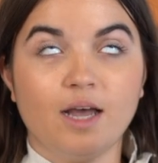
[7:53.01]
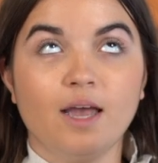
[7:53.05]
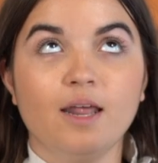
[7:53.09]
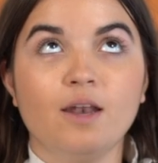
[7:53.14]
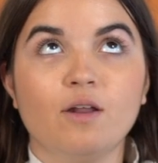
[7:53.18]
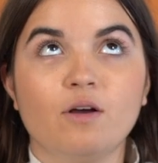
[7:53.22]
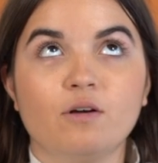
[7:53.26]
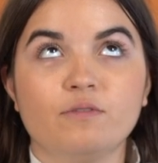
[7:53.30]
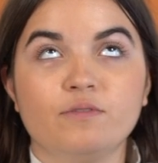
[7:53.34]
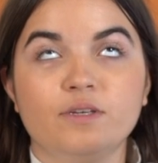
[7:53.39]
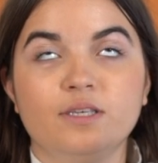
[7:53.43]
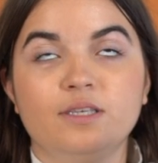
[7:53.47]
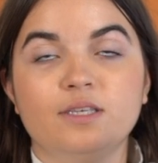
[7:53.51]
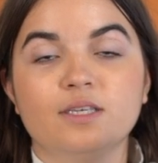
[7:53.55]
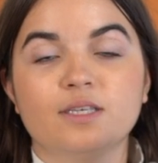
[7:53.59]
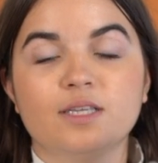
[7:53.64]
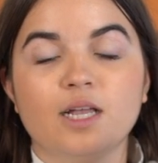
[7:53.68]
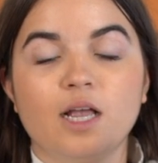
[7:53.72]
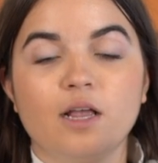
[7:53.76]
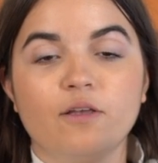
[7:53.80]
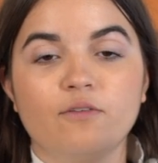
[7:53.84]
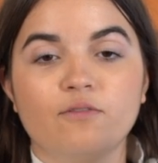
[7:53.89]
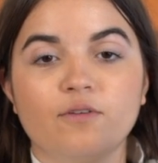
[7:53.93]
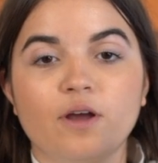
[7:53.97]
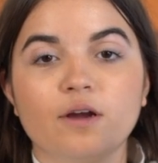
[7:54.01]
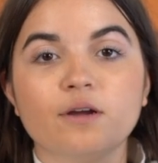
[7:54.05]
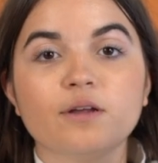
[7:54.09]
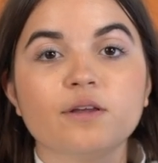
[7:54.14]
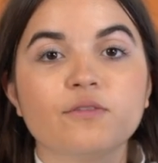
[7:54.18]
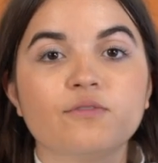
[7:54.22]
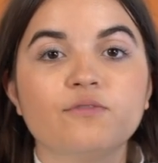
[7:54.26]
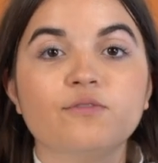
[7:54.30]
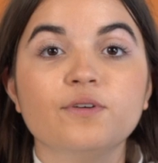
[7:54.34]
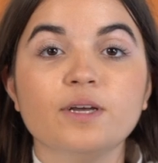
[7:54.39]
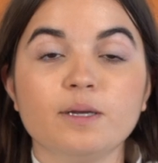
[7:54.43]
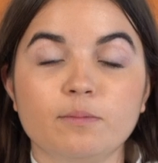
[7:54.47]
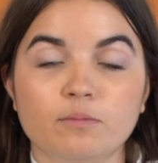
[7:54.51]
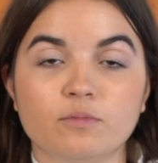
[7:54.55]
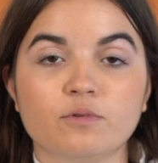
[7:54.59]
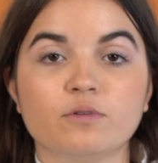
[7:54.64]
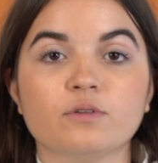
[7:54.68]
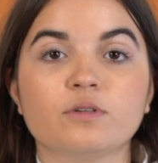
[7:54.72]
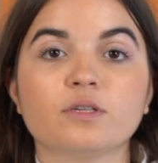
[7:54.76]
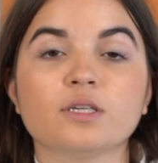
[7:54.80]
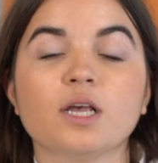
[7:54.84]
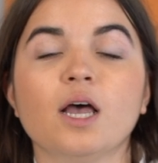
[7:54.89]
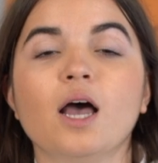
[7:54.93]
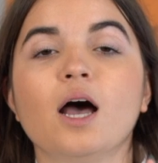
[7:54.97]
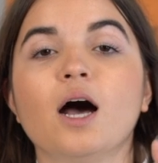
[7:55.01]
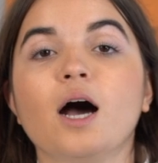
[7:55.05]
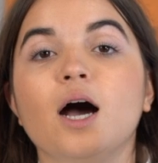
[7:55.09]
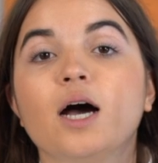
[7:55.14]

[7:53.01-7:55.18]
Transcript: I know this is like very famous.